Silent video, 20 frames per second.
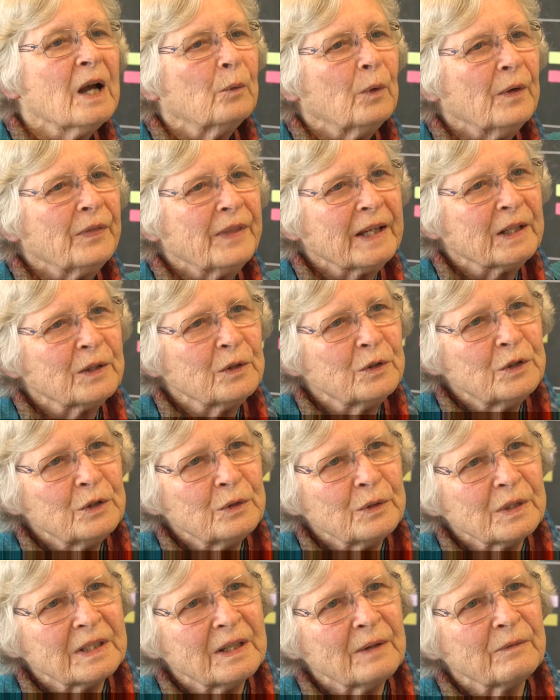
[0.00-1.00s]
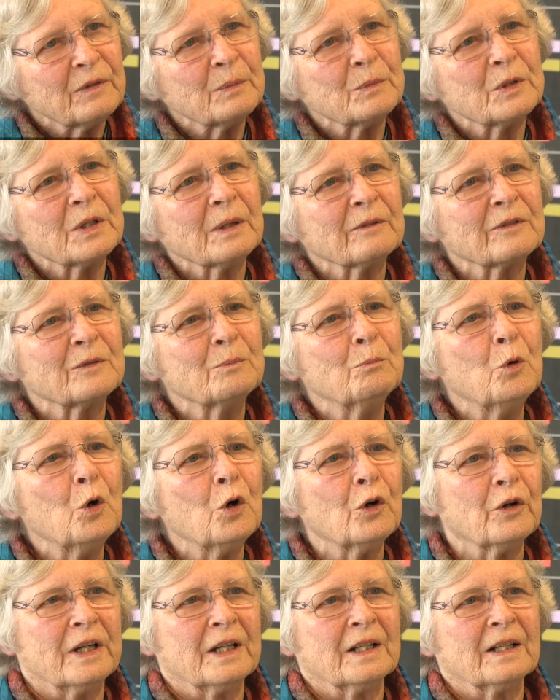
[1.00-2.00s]
What they could do is give themselves
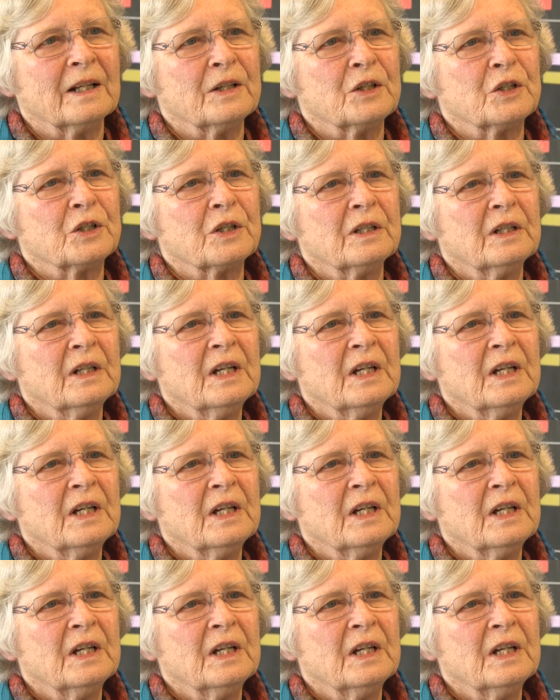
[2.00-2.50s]
more English,